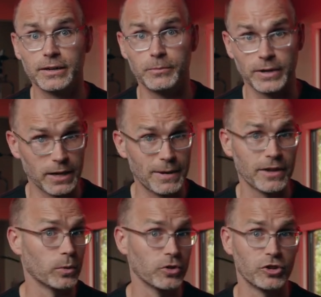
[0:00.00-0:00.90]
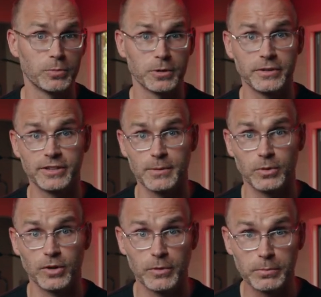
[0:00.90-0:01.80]
we got him out of the wheelchair, put him on a
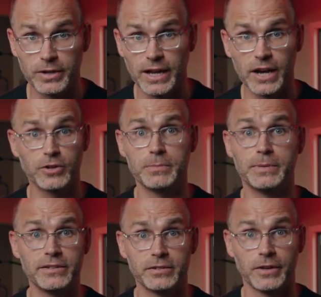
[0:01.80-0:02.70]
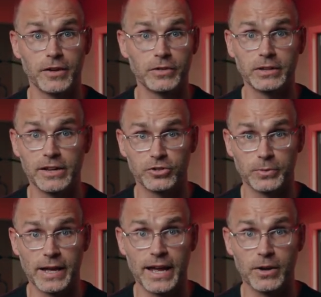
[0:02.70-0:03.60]
table, and we put every piece of every laser
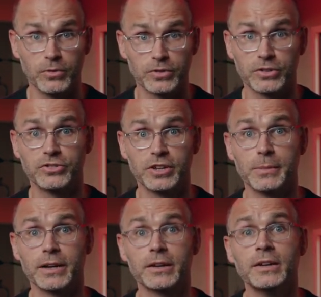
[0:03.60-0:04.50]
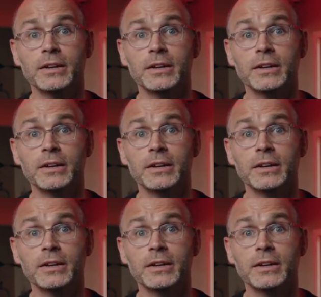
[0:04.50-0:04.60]
we had over his stomach.